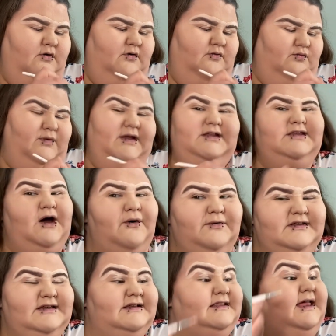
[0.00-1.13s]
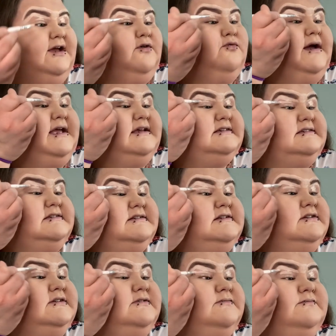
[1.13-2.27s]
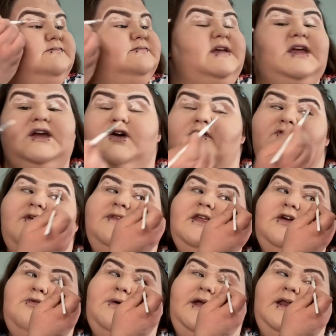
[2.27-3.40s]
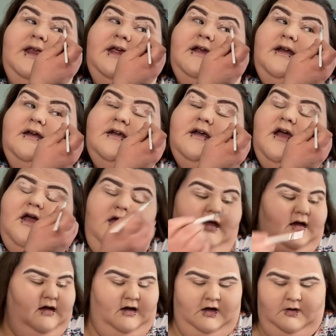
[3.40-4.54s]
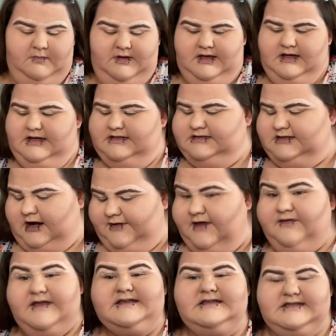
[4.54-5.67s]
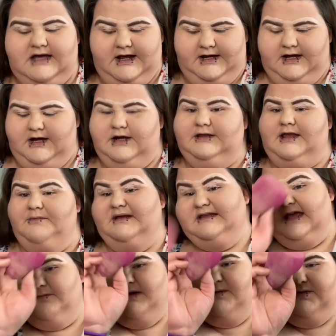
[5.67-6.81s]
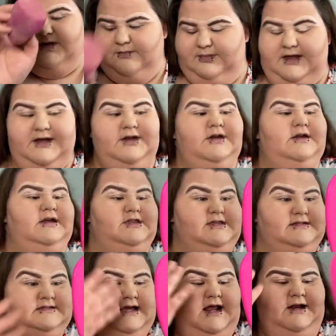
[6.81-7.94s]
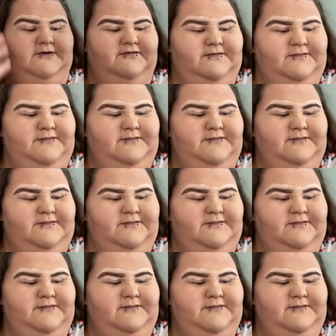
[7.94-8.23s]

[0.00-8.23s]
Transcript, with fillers: We don't like waste. Eco-friendly queen here. Um, so now that this is on here, let me take my beauty blender and just kind of